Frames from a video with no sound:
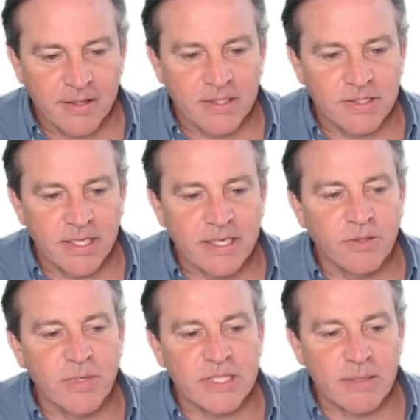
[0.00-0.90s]
And this
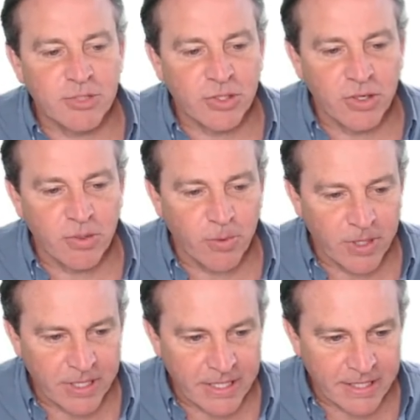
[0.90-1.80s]
link, the reason I'm showing you
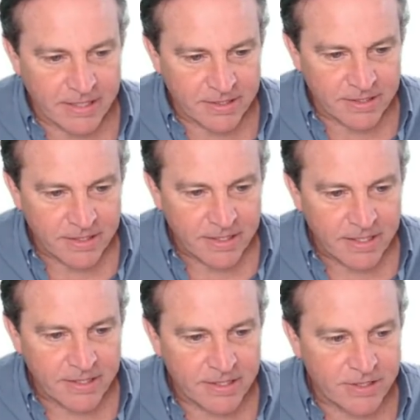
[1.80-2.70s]
where it is
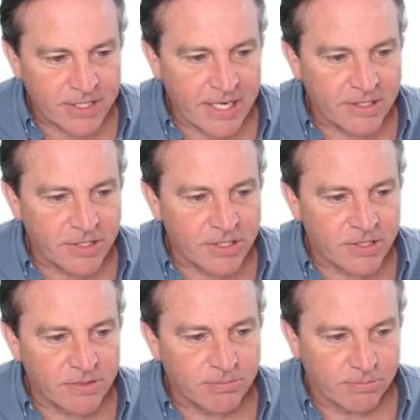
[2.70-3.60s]
it
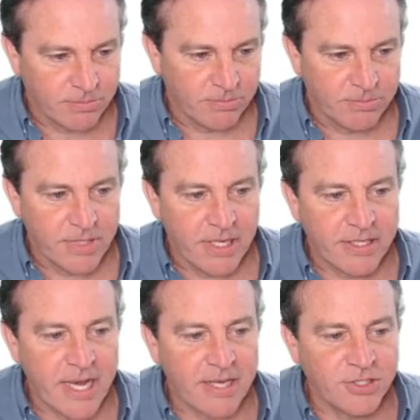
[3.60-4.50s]
changes.
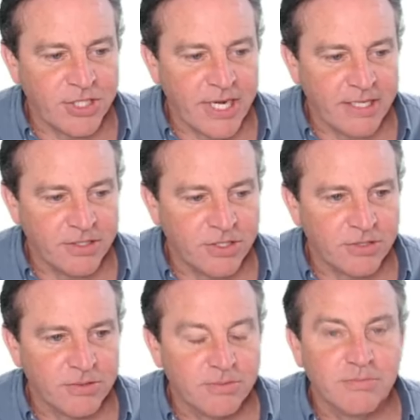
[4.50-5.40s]
It can
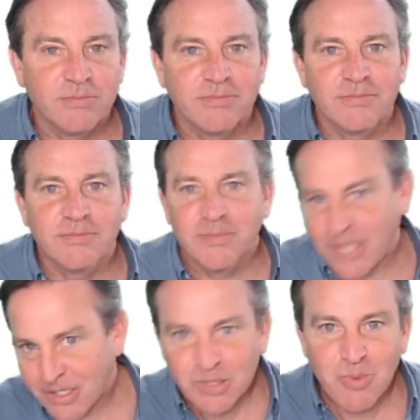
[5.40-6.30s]
change.
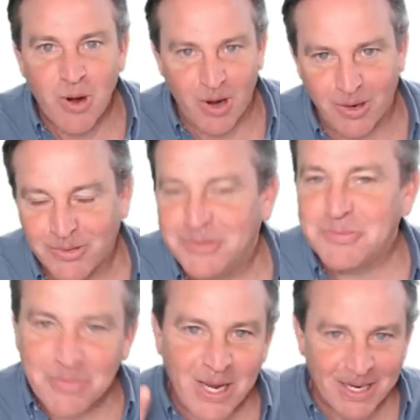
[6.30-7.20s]
Not tomorrow,
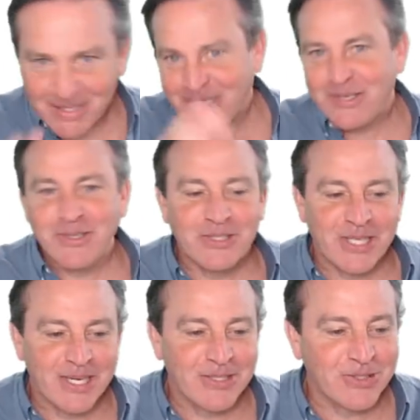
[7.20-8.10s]
but it
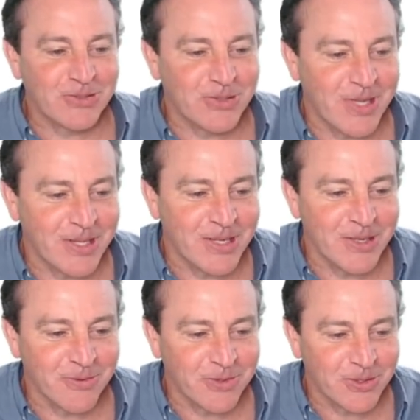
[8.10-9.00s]
could change in
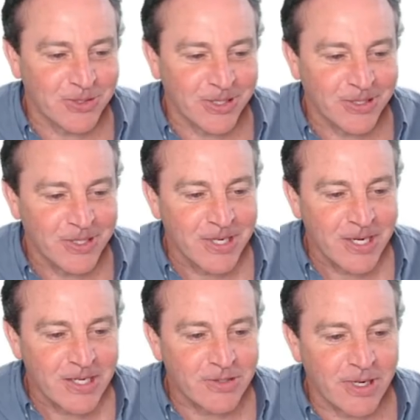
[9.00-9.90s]
the near future.
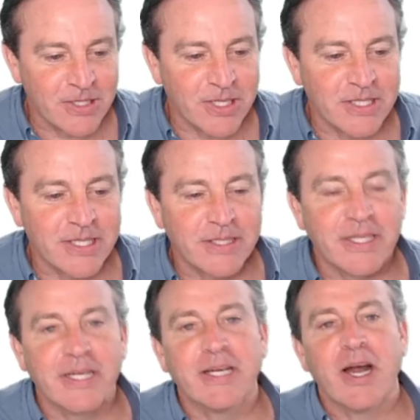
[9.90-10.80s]
So I'm just going to
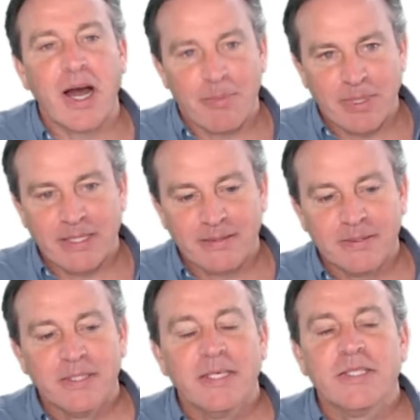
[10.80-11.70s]
click copy.
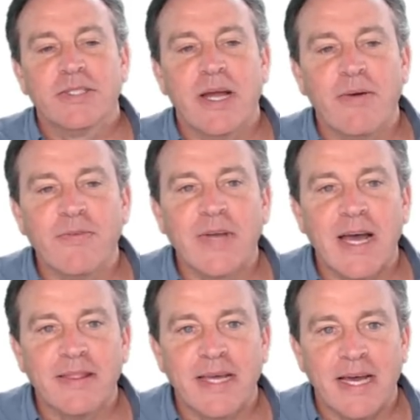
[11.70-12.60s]
So now
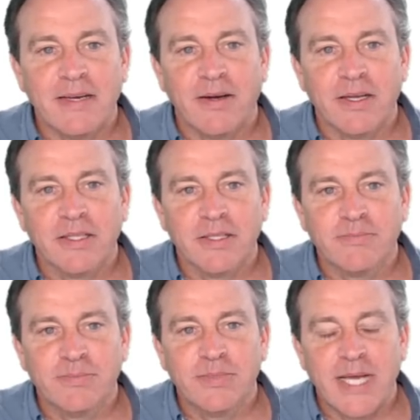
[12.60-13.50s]
we've got that on the